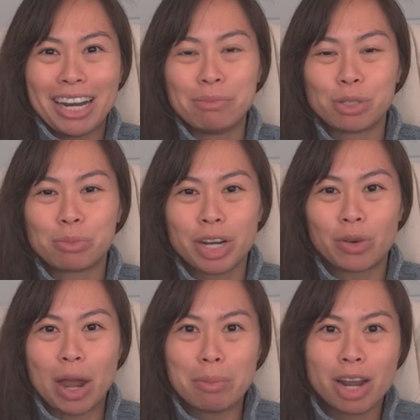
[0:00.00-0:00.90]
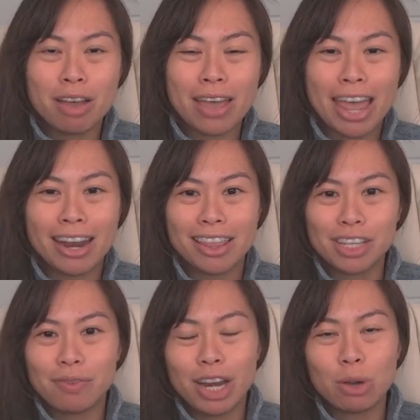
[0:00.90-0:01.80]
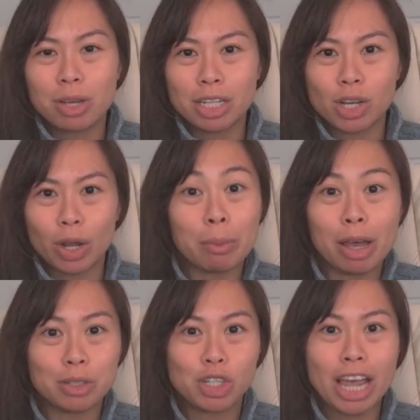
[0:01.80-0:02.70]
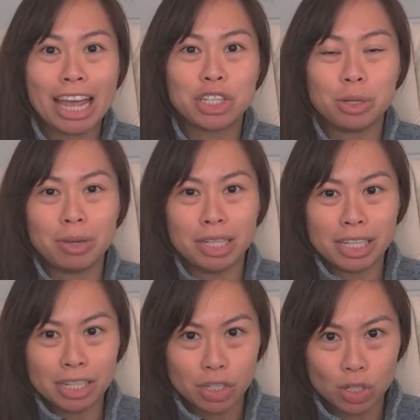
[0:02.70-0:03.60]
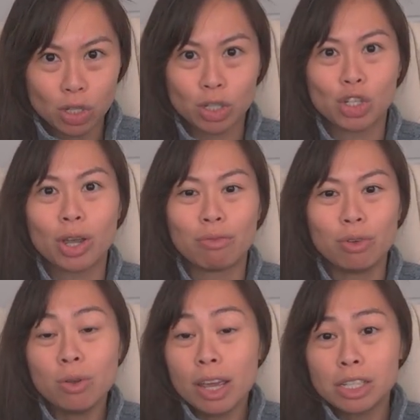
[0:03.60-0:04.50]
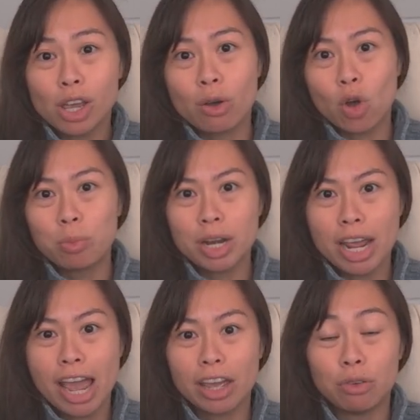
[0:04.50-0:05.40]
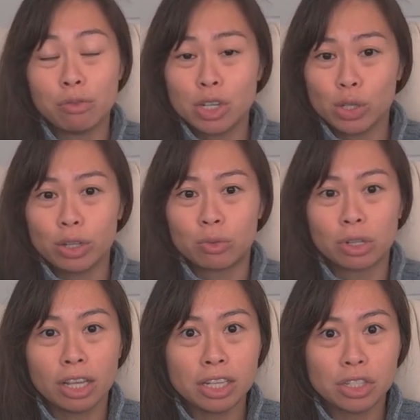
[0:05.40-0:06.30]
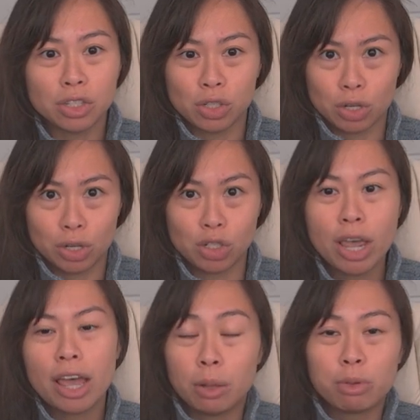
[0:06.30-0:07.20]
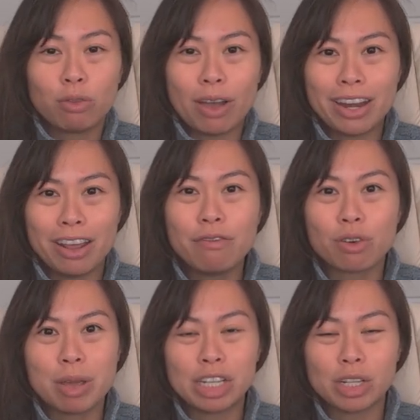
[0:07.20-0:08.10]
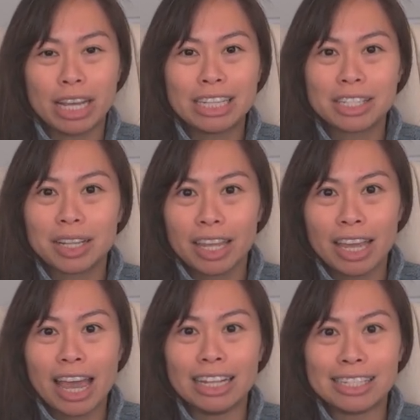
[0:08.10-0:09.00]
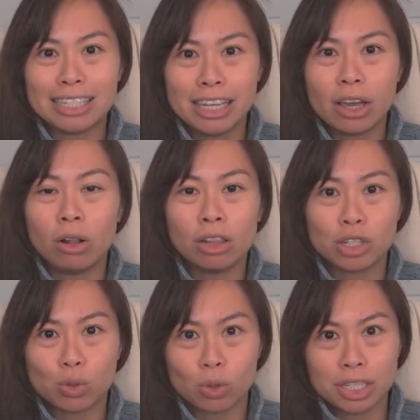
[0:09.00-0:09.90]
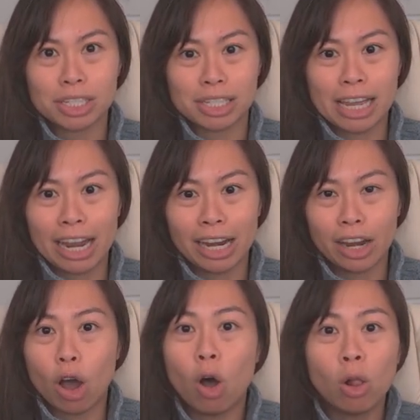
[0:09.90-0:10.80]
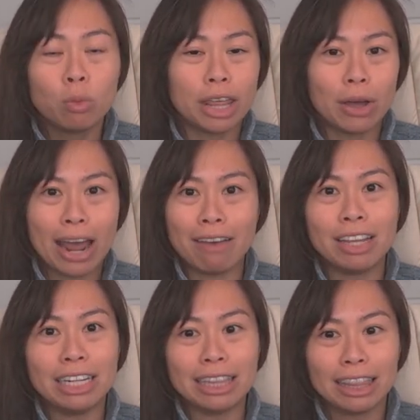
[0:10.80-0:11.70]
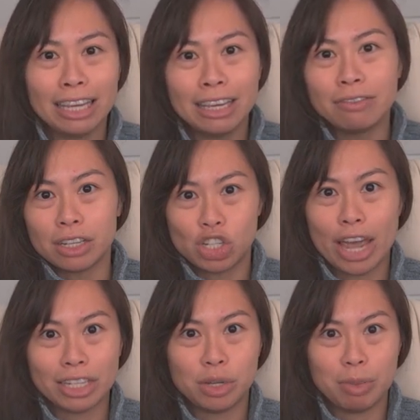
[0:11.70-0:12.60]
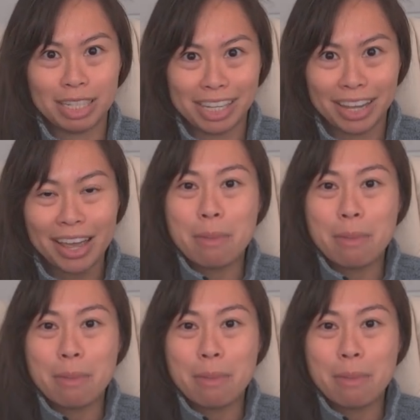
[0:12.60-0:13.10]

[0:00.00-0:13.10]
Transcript: My name's Sabrina Ramonov, and in this video, I'm going to talk about ChatGPT search. A few days ago, OpenAI officially released search to help you find information instantly and see all the sources cited, all without having to leave ChatGPT.